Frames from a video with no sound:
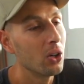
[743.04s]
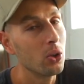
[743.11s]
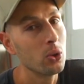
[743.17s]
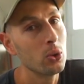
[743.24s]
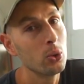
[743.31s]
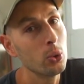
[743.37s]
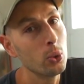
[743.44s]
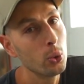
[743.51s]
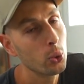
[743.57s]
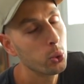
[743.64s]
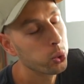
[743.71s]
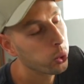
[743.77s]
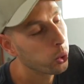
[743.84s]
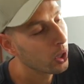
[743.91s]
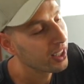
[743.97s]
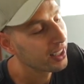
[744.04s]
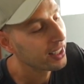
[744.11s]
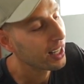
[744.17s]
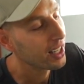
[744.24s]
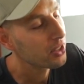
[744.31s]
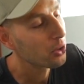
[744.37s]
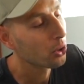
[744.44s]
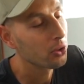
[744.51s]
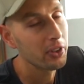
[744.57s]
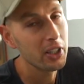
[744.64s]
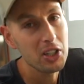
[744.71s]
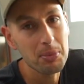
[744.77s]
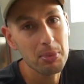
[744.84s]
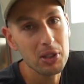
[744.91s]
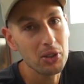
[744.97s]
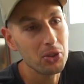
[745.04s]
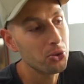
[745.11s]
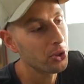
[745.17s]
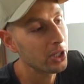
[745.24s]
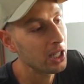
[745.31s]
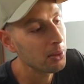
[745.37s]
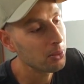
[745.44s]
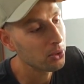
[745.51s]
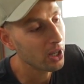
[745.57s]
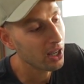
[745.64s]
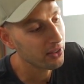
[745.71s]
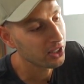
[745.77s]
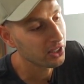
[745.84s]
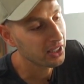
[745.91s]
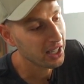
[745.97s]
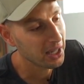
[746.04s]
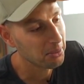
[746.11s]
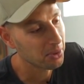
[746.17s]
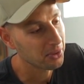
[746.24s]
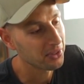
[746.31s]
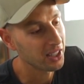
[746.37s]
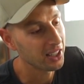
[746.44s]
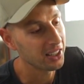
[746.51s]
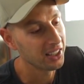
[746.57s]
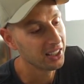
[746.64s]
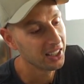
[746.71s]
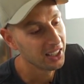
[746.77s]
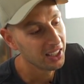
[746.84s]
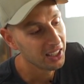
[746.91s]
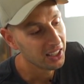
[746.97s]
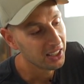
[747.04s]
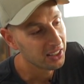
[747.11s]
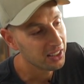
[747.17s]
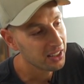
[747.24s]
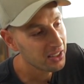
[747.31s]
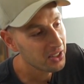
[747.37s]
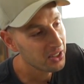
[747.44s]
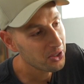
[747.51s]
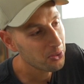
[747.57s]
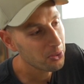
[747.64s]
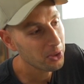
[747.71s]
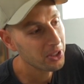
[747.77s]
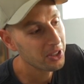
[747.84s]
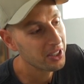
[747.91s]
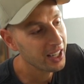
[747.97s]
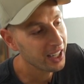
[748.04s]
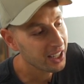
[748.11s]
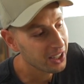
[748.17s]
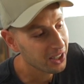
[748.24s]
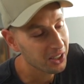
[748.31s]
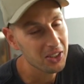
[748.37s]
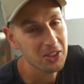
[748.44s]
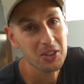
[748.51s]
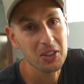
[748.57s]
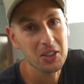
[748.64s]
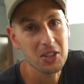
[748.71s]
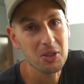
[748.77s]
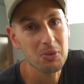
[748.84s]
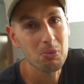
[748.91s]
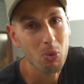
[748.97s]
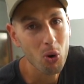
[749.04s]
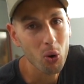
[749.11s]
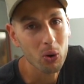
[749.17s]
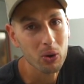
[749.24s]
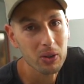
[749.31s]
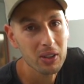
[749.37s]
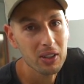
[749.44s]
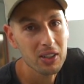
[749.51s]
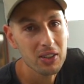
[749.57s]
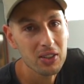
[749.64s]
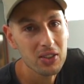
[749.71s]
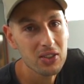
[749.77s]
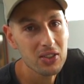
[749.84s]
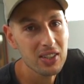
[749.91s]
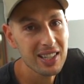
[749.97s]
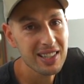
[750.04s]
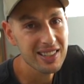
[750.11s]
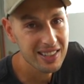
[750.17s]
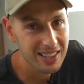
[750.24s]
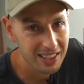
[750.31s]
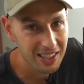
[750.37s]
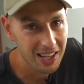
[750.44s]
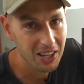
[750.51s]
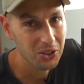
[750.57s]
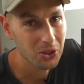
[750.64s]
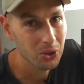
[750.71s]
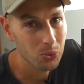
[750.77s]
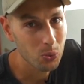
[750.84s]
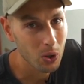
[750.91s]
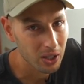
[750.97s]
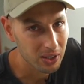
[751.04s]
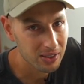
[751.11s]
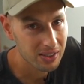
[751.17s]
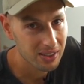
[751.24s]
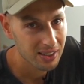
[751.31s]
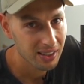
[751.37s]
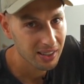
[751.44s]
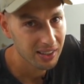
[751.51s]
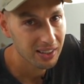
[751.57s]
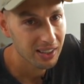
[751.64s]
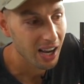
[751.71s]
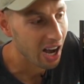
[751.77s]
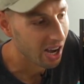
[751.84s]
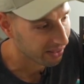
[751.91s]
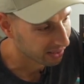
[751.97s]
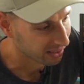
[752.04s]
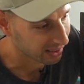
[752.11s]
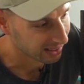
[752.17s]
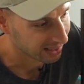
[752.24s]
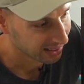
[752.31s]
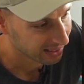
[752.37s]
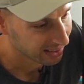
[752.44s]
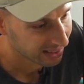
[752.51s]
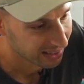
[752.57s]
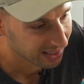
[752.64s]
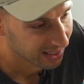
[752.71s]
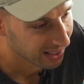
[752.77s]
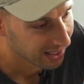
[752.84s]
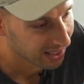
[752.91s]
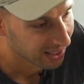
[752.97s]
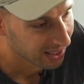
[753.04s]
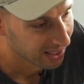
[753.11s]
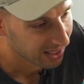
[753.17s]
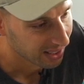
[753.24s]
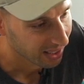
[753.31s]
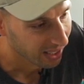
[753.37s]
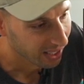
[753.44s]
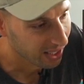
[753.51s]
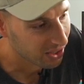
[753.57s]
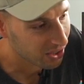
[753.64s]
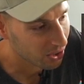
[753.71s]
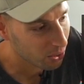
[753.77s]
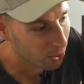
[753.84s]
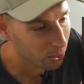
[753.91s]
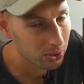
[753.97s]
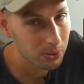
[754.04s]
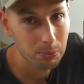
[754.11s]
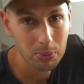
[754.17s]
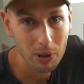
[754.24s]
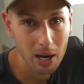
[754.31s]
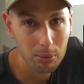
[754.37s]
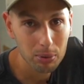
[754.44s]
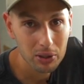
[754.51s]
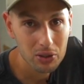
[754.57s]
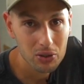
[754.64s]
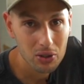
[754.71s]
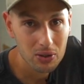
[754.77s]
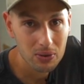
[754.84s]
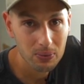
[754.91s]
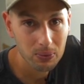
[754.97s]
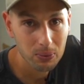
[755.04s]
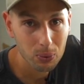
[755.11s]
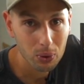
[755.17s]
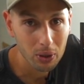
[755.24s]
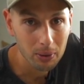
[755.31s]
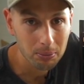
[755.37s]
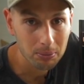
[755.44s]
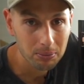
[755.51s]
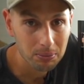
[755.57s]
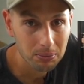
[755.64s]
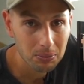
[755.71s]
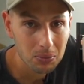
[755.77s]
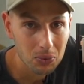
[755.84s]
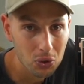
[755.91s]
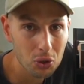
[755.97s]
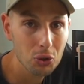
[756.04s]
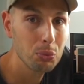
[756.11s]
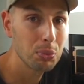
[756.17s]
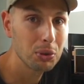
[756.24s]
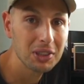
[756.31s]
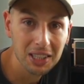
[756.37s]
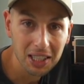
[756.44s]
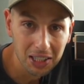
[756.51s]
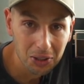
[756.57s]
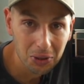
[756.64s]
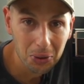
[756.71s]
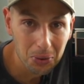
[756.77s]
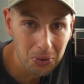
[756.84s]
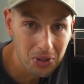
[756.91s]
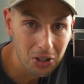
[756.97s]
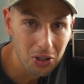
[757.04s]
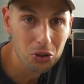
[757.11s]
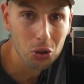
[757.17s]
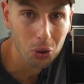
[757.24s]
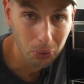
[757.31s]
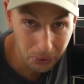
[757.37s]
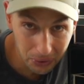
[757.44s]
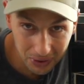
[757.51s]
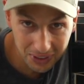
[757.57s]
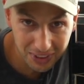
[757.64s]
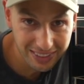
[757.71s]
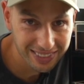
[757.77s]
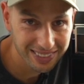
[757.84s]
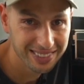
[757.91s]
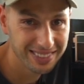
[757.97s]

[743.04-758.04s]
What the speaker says: ooh, that's always been a dream to have in a camper van. This is ridiculously small, 1600 watts oven. It's good probably just for 2 potatoes and a toast.